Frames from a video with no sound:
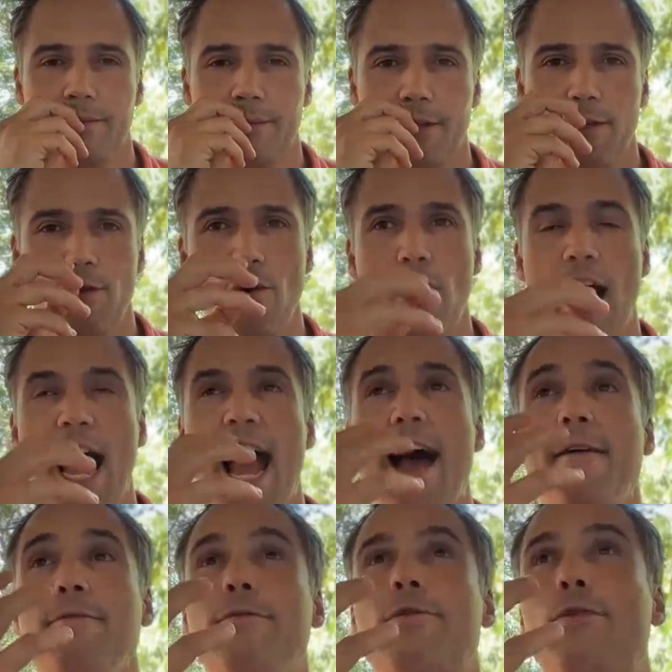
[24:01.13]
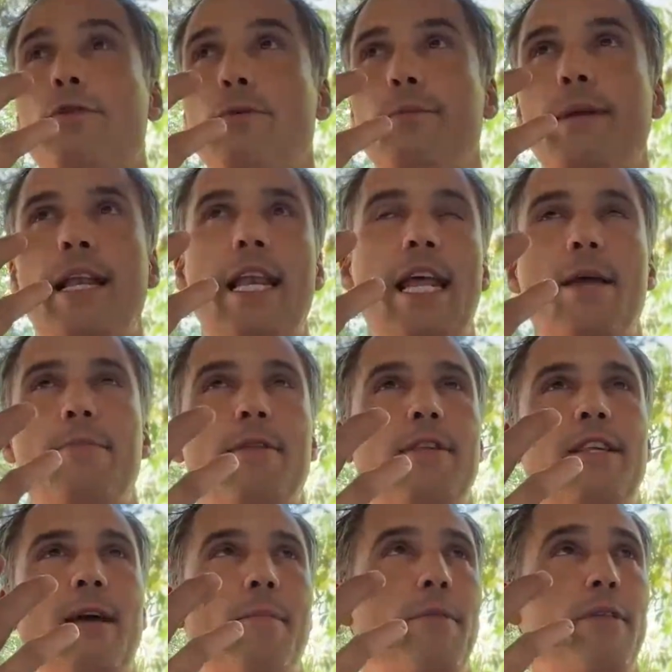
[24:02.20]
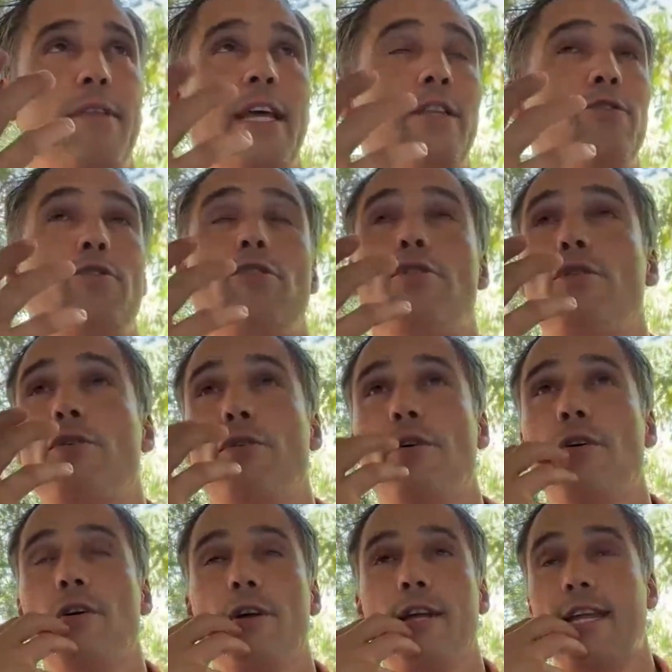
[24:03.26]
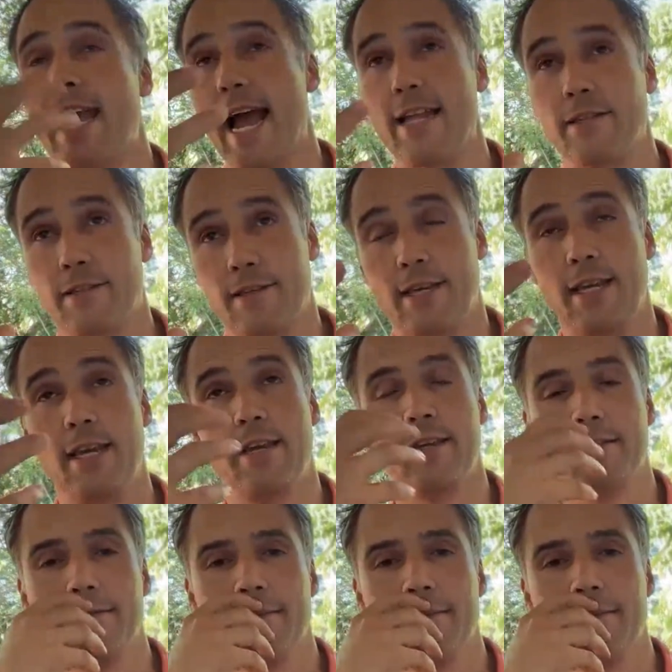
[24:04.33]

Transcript: You have to believe in something that you can't see.